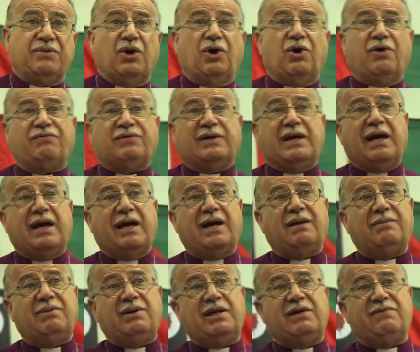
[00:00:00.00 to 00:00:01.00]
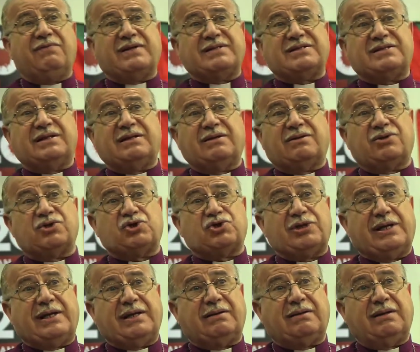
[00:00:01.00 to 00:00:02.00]
of the early believers in
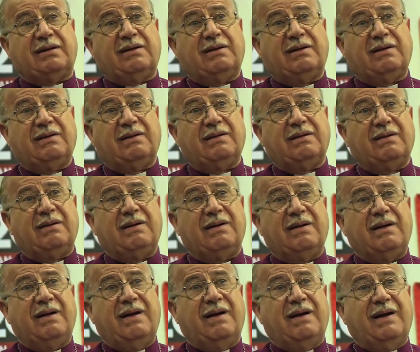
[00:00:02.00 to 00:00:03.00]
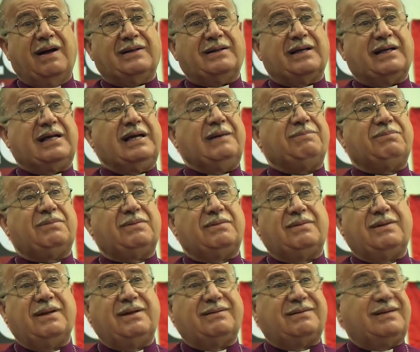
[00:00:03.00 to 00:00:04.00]
Christianity. And I keep
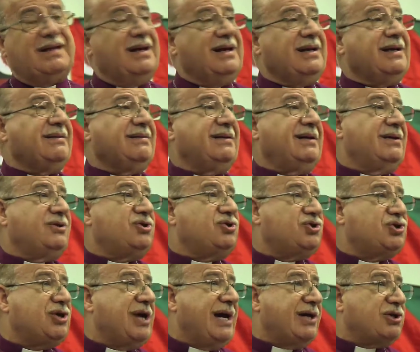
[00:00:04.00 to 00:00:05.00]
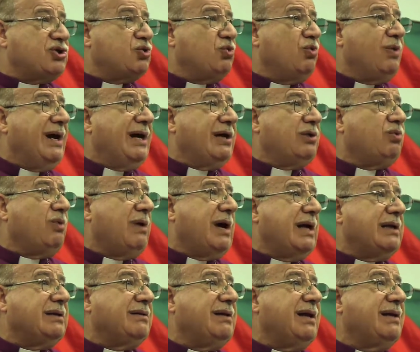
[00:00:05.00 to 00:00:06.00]
telling the church
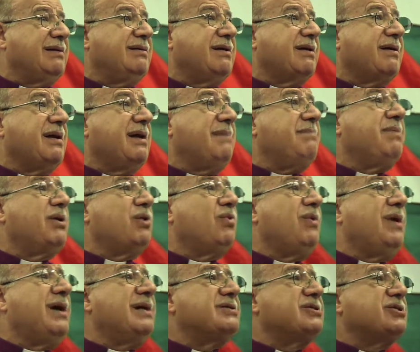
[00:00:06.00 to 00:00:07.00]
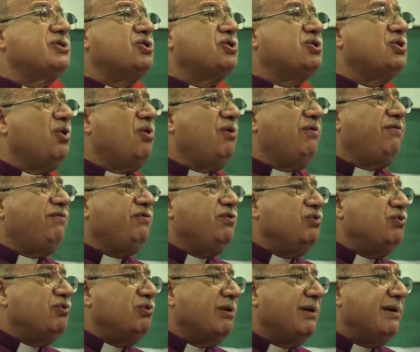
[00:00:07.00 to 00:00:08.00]
worldwide that their number was so
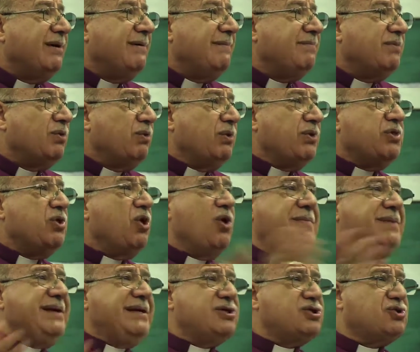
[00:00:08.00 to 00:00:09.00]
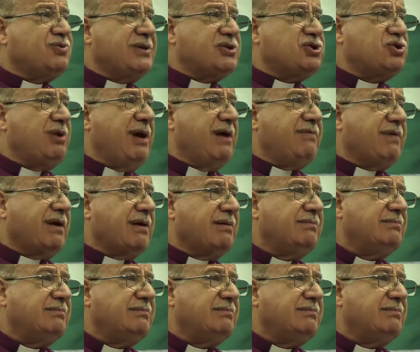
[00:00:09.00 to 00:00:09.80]
few, with no means whatsoever.